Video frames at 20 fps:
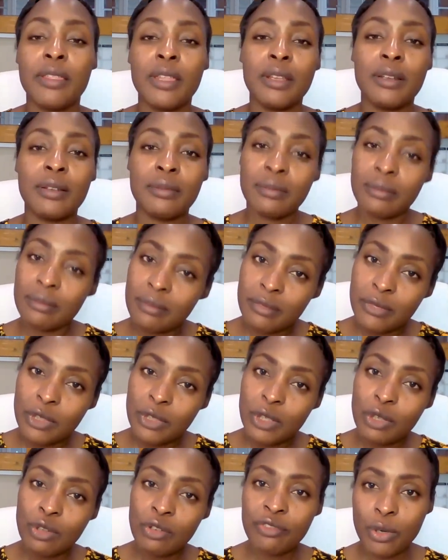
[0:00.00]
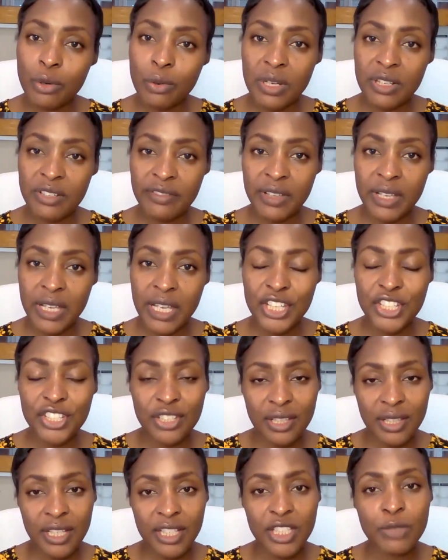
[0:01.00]
then look for a
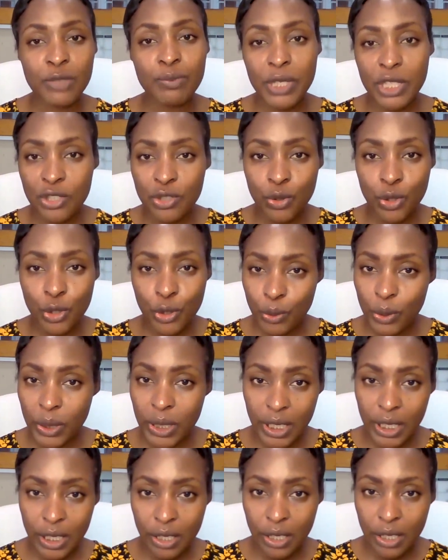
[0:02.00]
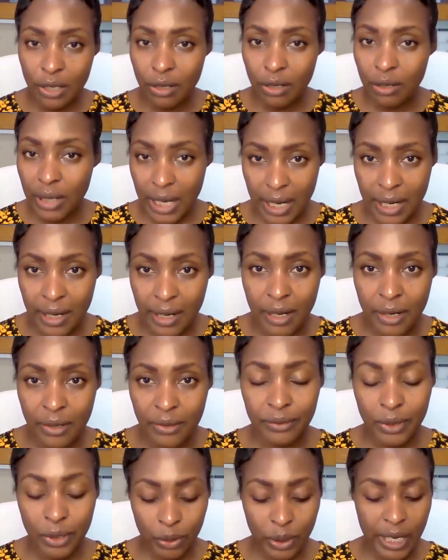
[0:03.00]
qualification that speaks to your here and now,
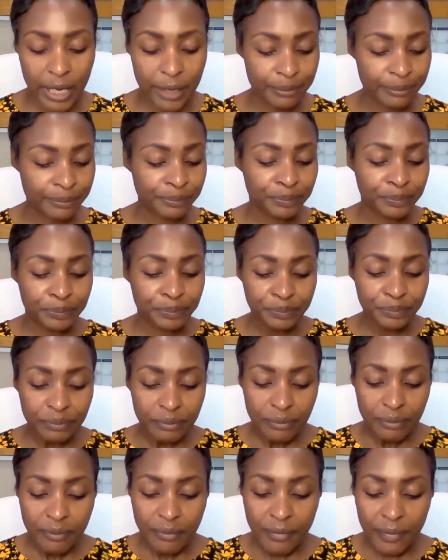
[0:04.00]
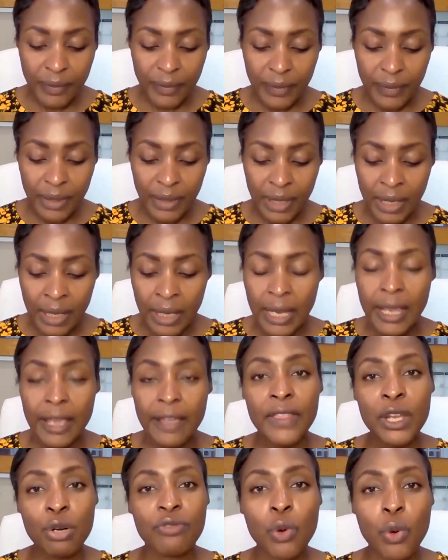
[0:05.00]
okay? And
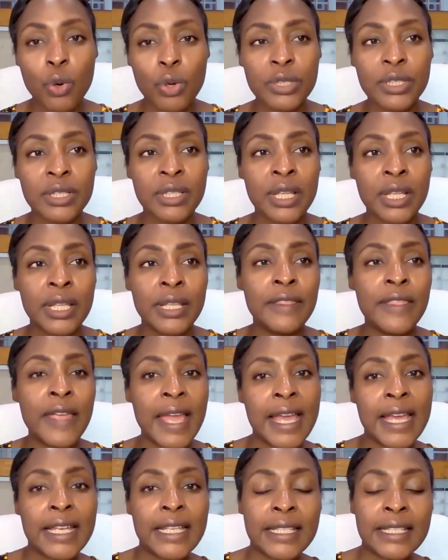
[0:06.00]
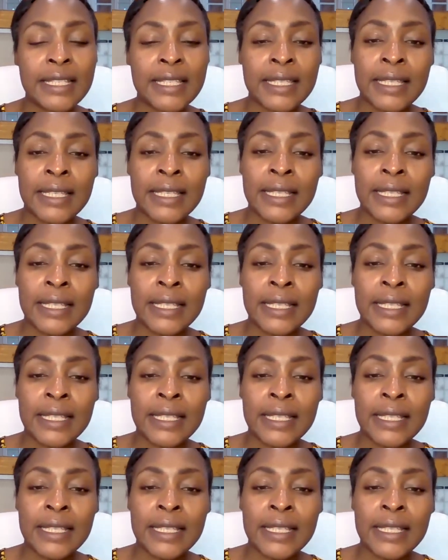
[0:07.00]
then, of course, there's